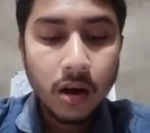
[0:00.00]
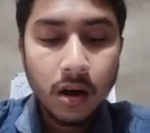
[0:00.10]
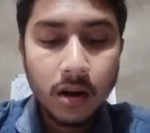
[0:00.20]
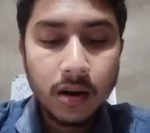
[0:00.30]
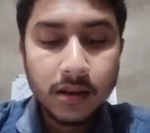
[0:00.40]

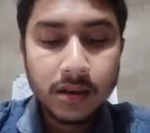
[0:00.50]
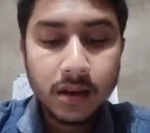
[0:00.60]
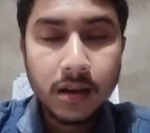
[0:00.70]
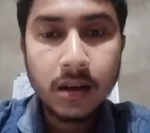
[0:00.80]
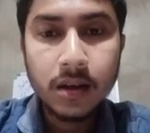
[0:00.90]
on a
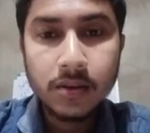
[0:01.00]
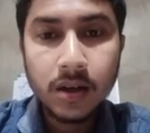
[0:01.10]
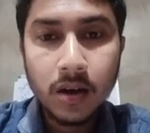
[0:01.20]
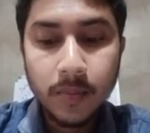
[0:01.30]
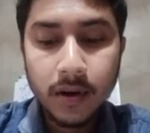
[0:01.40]
single user
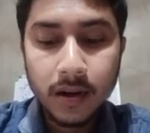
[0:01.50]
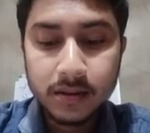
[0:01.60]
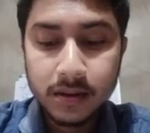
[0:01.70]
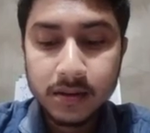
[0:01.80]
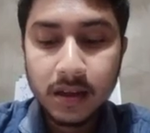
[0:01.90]
operating
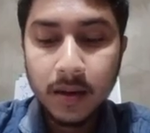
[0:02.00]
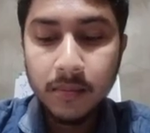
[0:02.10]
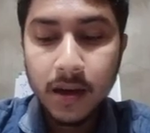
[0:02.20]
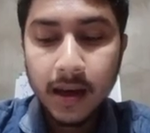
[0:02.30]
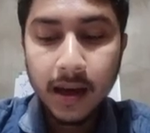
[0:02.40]

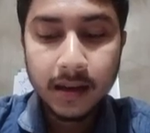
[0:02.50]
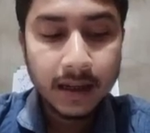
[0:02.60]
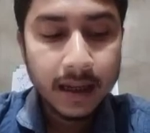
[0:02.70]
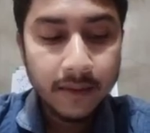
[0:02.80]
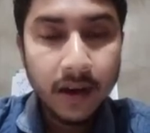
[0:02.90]
system at
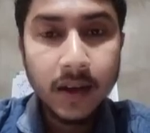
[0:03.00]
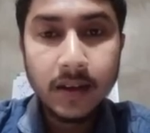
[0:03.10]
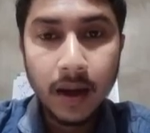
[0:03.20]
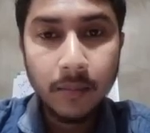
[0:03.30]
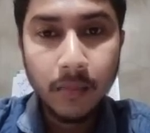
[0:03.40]
a given
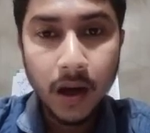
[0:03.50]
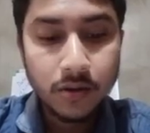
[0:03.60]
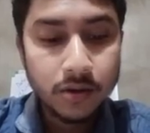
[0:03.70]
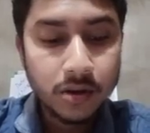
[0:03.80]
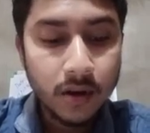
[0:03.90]
time.
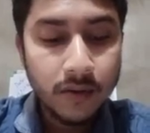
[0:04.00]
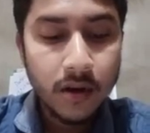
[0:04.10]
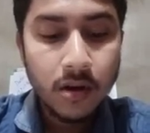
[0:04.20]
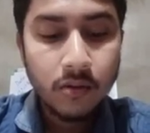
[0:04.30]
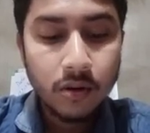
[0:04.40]
Microsoft
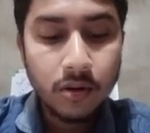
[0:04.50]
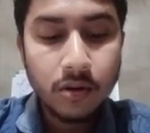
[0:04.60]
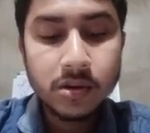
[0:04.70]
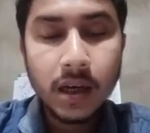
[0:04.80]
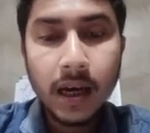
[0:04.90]

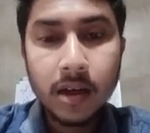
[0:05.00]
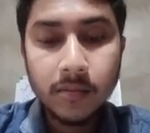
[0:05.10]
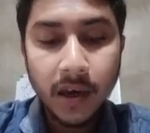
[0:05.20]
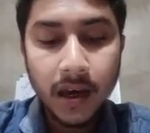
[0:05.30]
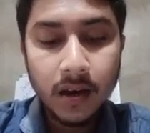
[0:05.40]
Windows and
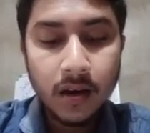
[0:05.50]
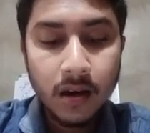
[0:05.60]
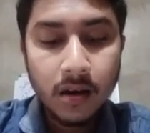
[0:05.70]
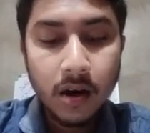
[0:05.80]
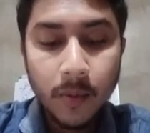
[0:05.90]
Mac
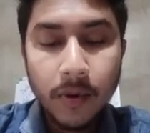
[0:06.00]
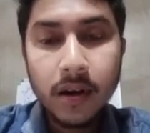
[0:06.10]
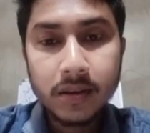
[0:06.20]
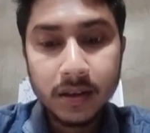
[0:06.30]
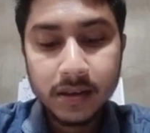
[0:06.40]

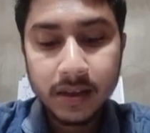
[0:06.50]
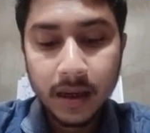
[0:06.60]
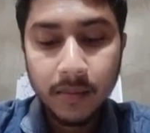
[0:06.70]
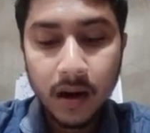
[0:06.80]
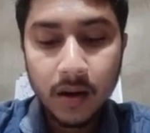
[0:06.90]
operating
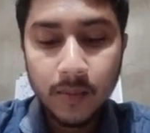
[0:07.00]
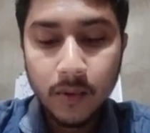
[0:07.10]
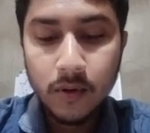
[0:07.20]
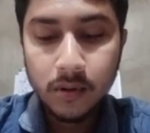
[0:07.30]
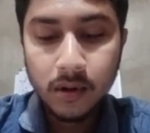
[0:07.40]
system are
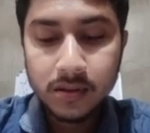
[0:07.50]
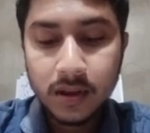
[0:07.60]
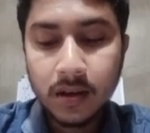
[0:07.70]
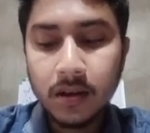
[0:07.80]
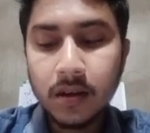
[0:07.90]
both
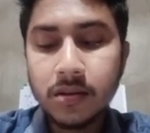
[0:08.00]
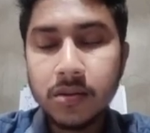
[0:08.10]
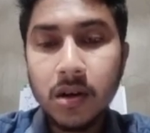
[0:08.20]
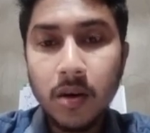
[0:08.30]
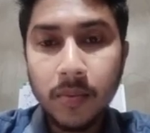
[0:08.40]
single
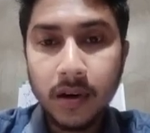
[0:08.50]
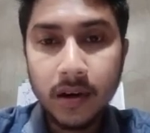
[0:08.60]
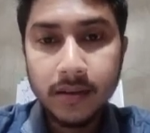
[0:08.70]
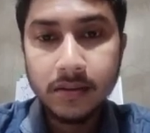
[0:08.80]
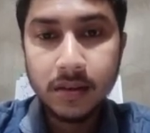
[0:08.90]
user
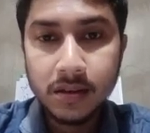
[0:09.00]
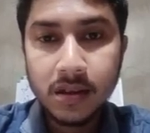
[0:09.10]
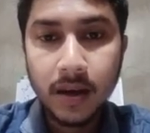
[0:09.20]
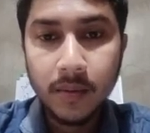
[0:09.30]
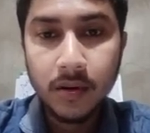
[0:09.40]
operating
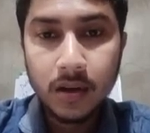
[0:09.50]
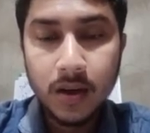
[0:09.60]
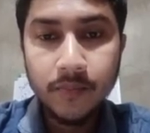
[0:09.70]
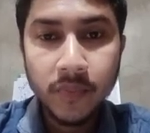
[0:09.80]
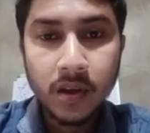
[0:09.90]
system.
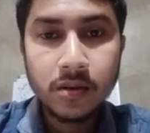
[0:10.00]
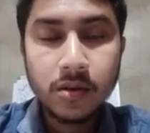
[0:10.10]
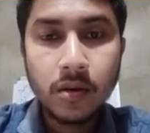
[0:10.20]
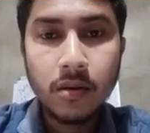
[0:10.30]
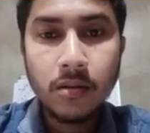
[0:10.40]
Okay,
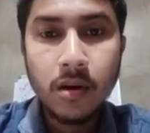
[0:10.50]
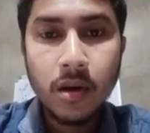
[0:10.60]
so